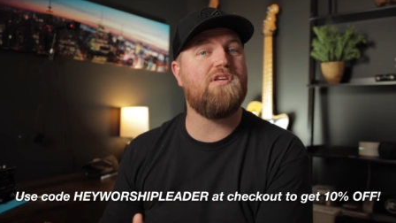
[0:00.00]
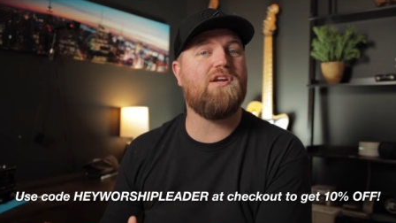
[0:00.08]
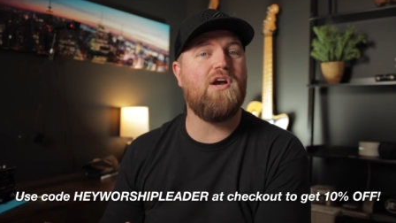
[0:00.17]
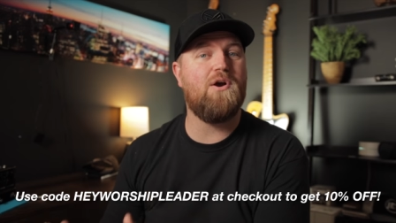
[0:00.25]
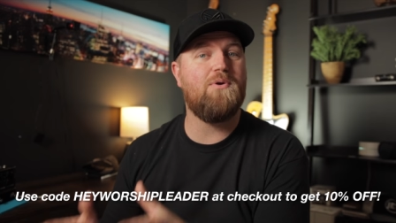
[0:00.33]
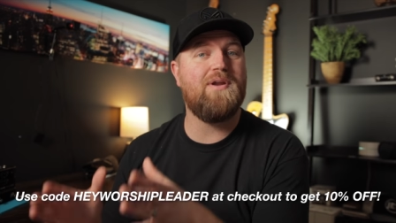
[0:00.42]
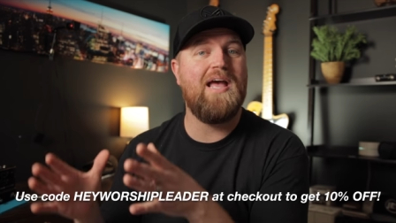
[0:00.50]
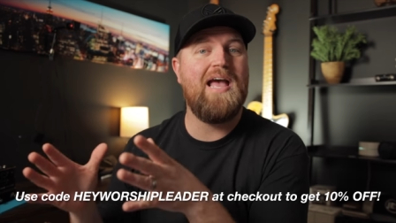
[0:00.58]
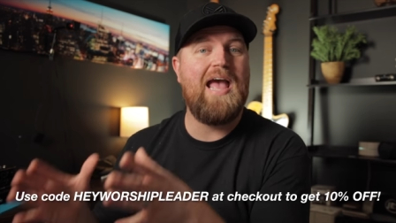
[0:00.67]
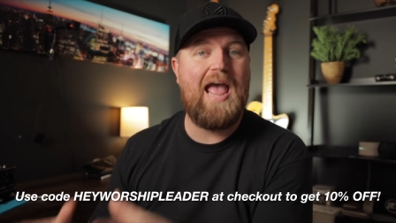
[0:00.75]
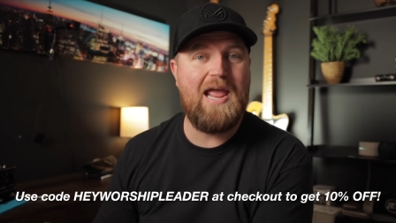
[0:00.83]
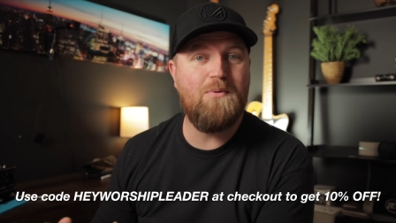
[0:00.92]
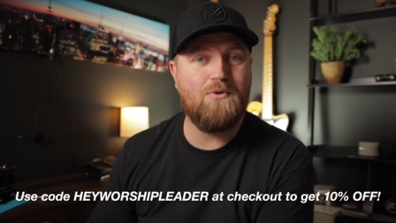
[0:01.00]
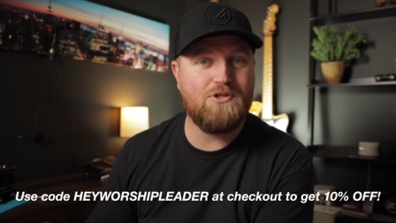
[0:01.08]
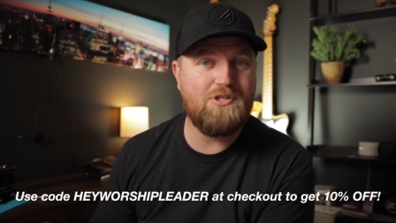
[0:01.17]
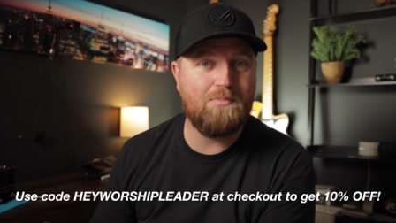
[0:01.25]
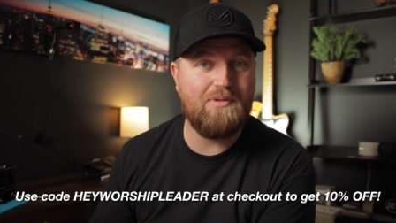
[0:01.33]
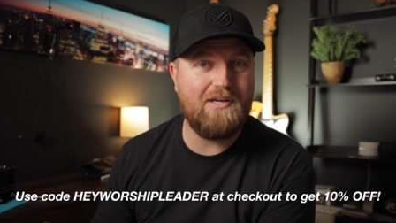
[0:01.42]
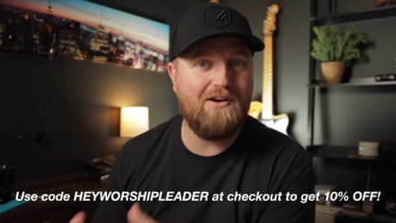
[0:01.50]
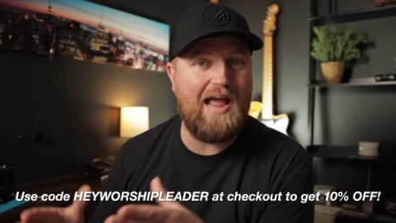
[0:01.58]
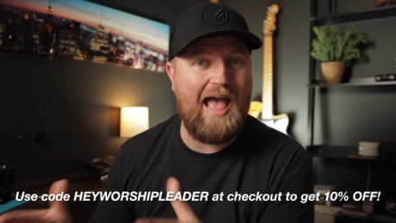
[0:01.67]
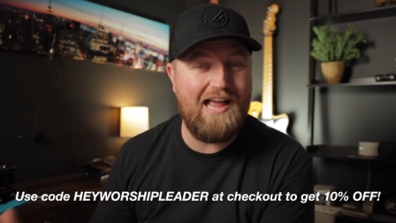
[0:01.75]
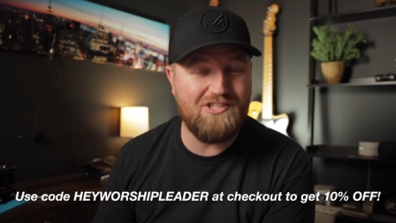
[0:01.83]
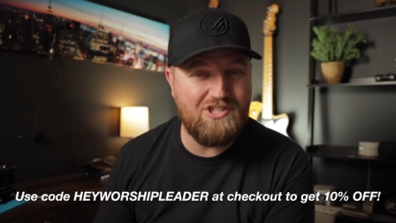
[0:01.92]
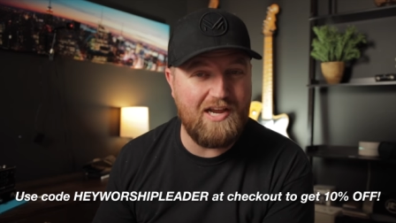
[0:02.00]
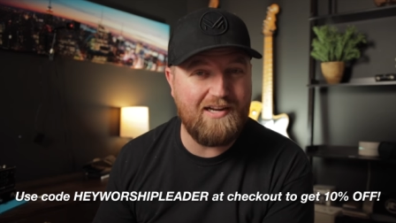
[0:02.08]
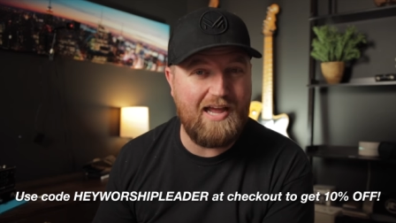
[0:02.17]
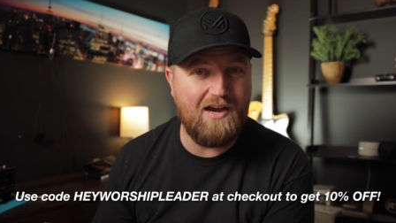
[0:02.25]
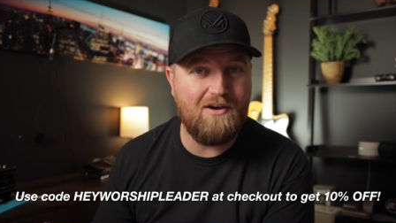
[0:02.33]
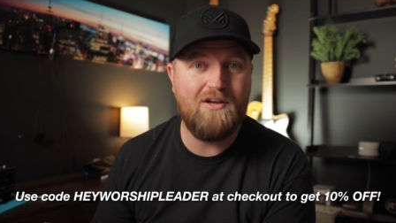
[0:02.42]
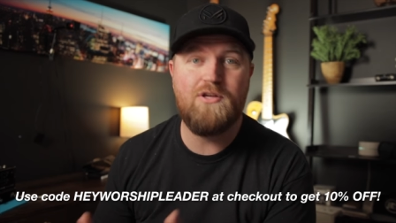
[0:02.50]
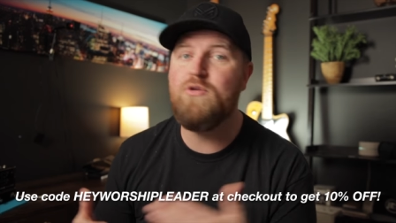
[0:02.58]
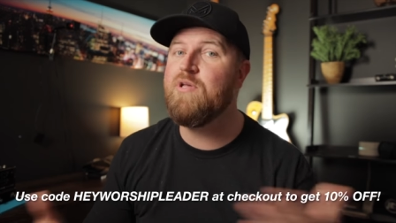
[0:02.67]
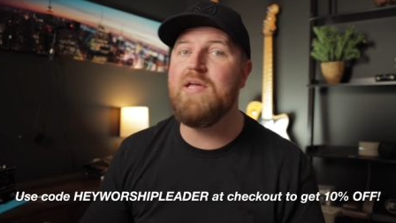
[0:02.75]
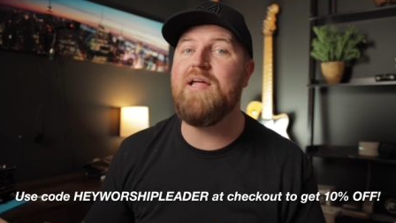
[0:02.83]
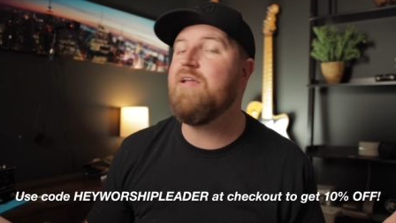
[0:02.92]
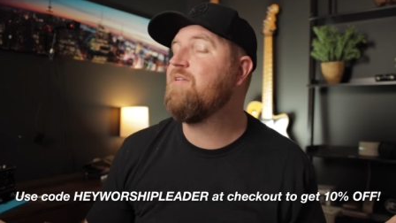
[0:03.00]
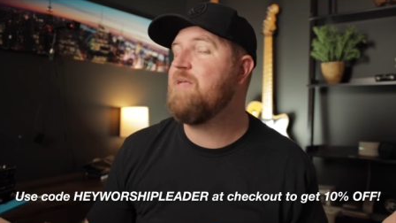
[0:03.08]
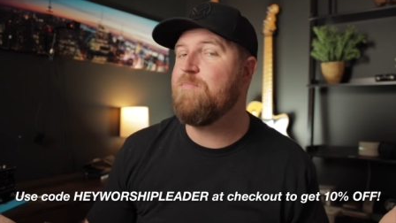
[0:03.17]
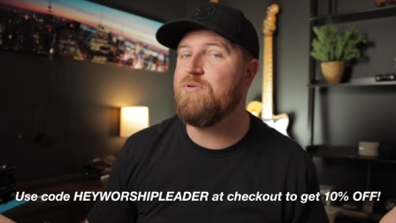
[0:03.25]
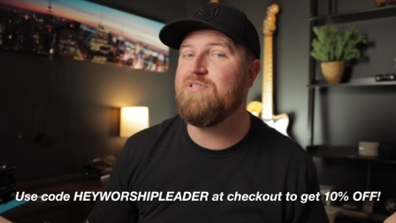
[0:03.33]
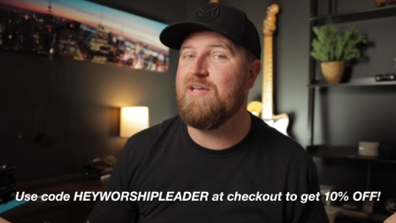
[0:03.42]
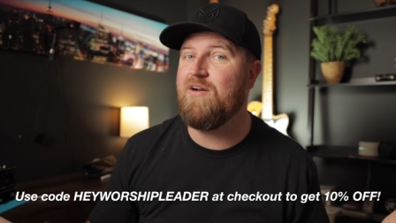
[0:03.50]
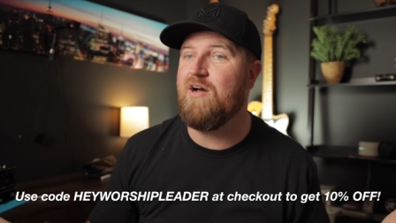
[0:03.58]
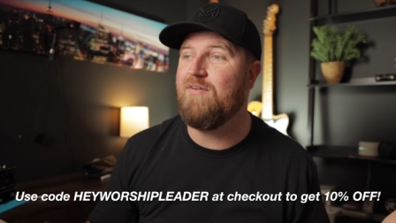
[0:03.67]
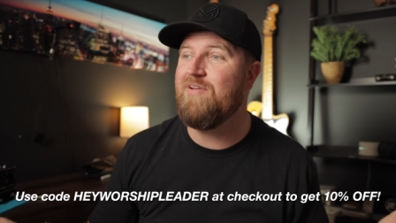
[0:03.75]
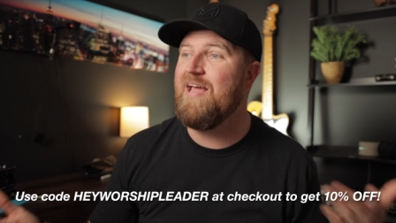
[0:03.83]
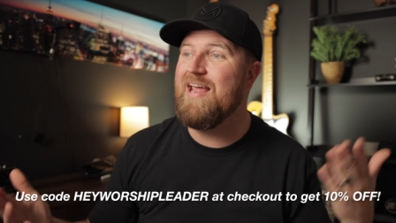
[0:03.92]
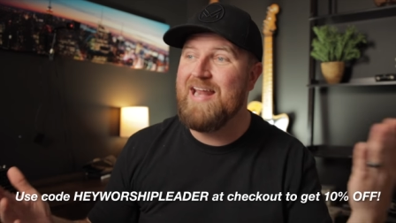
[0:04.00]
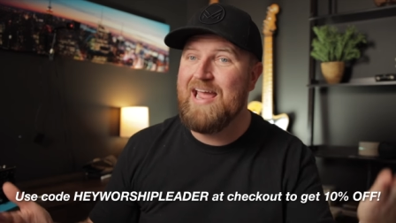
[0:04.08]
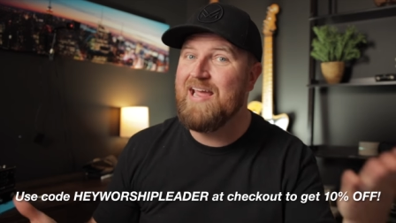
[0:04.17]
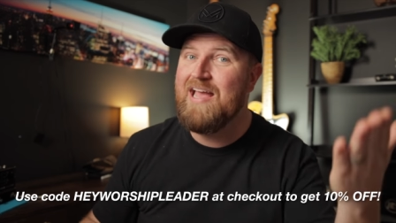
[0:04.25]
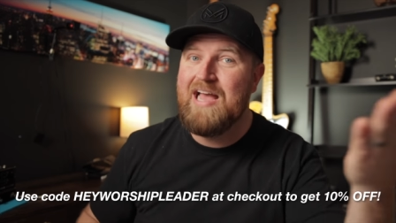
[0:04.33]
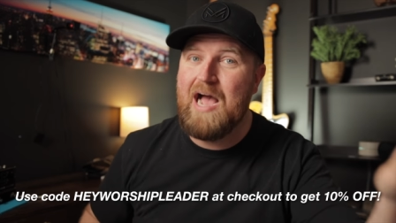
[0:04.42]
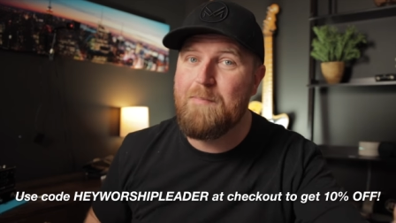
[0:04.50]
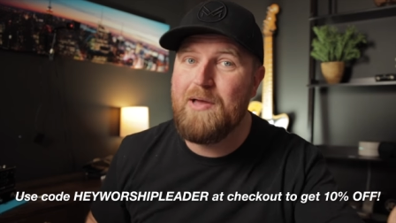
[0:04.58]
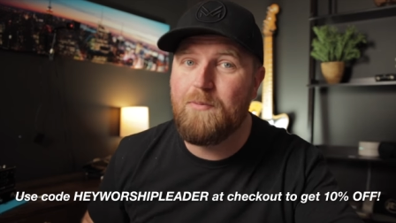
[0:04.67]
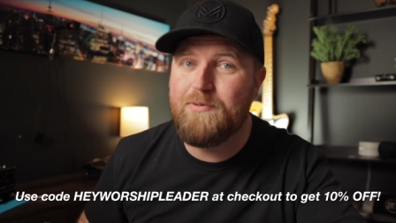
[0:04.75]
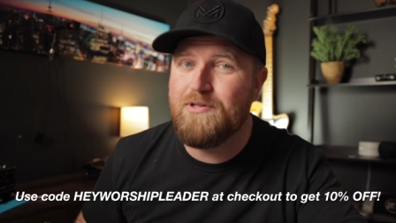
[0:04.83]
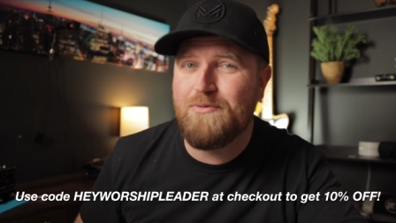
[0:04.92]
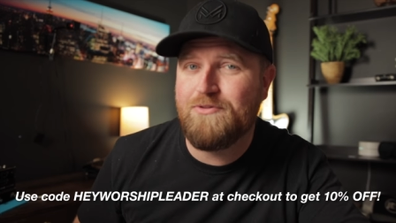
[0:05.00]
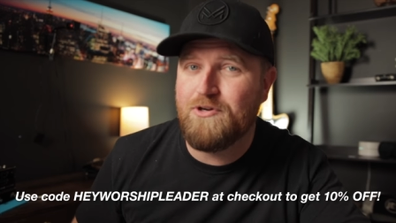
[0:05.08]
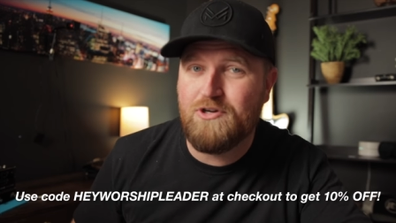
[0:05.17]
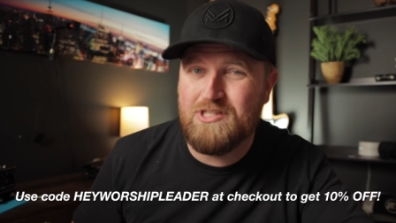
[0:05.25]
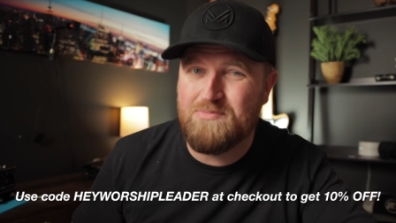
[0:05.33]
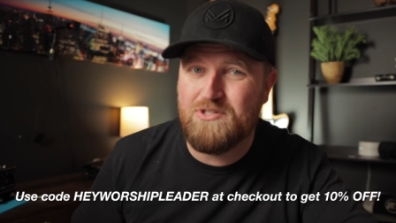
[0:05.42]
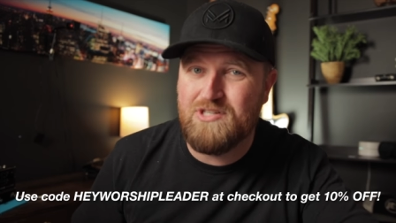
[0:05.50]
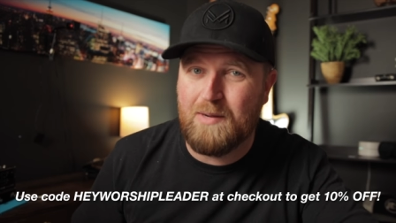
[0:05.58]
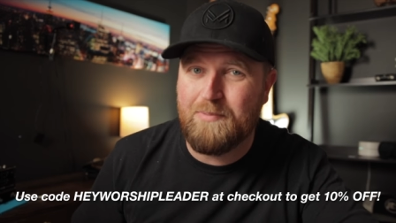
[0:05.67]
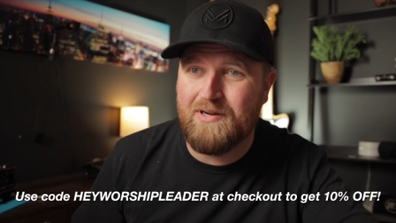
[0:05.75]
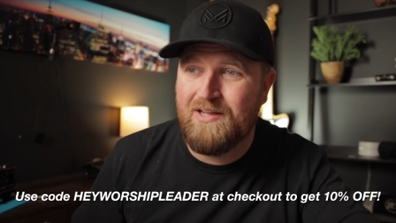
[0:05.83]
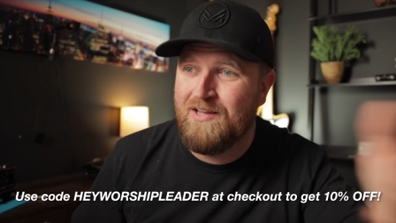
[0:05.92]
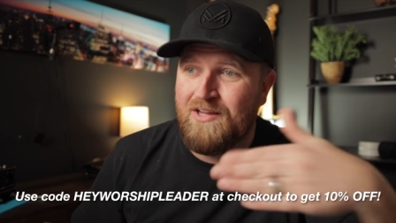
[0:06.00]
the code Hey Worship Leader at checkout, you get 10% off. And hey, I'm helping you with your Christmas shopping.